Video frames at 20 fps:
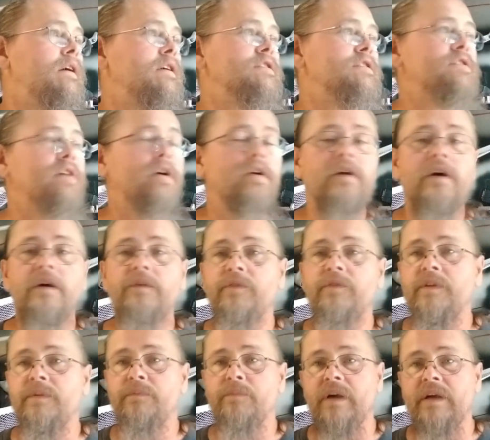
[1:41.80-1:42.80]
Start off
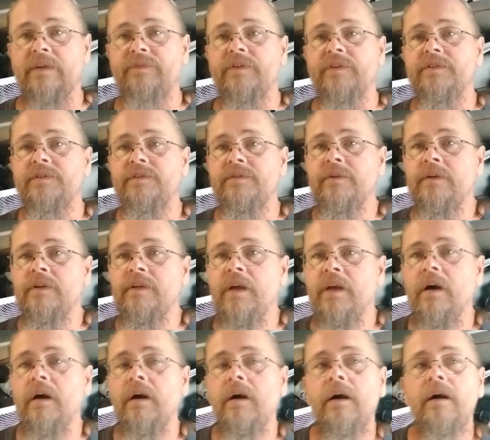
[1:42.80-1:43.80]
with a breakfast.
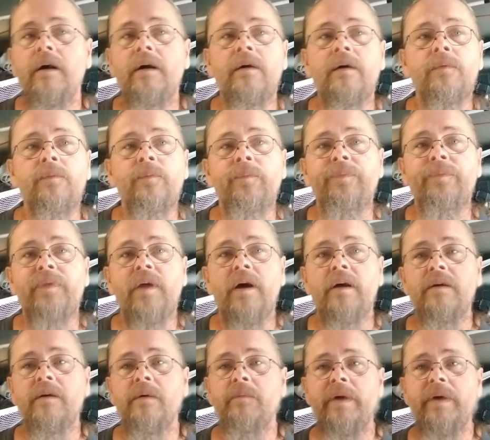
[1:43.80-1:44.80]
I'm
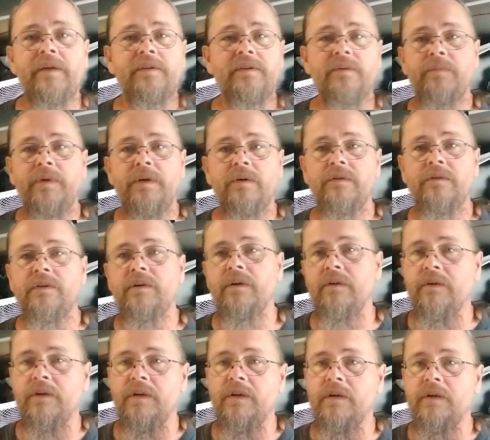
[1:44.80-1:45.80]
going to make the milk. I'm
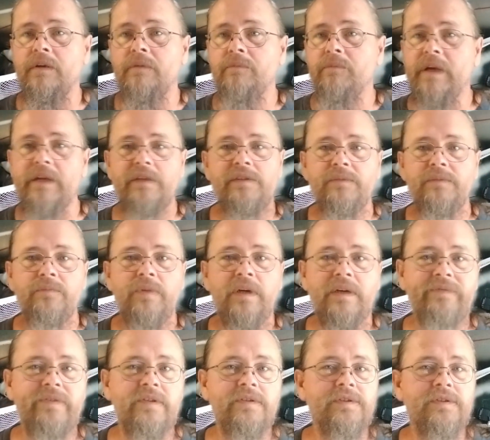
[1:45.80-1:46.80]
going to make some
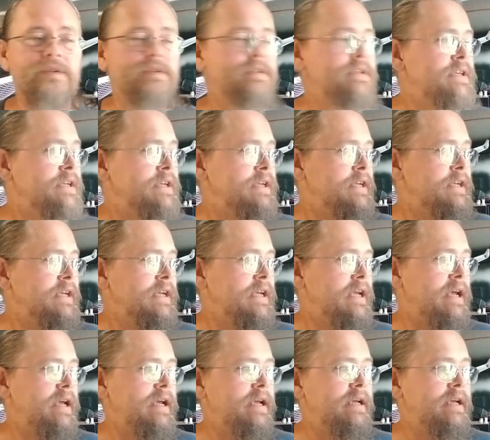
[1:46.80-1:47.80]
breakfast
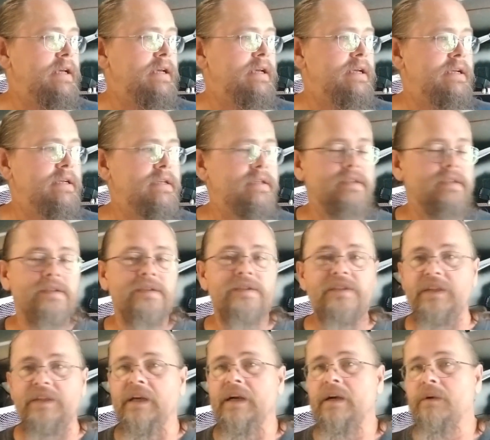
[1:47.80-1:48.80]
and
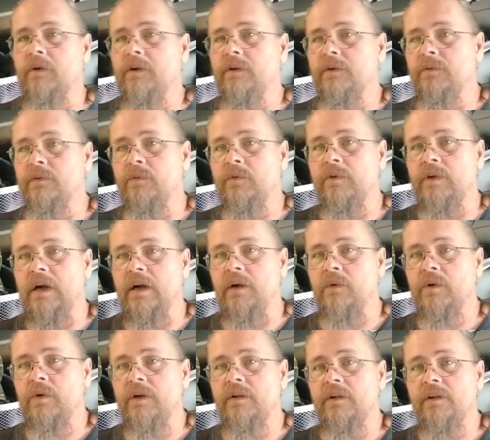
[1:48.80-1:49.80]
see how
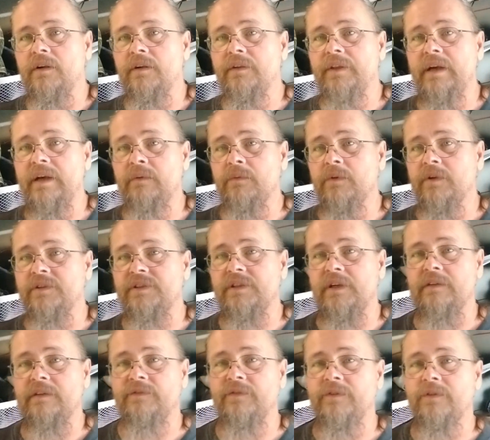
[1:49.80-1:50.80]
well all that works
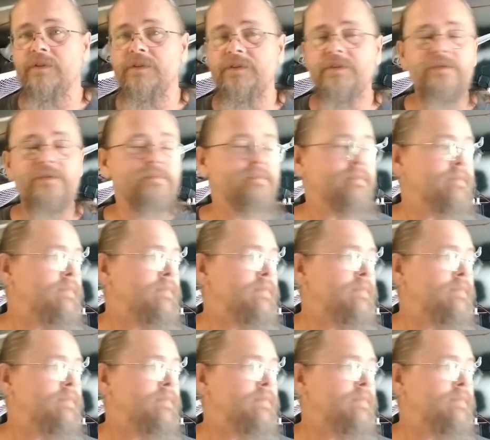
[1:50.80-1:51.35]
out for us.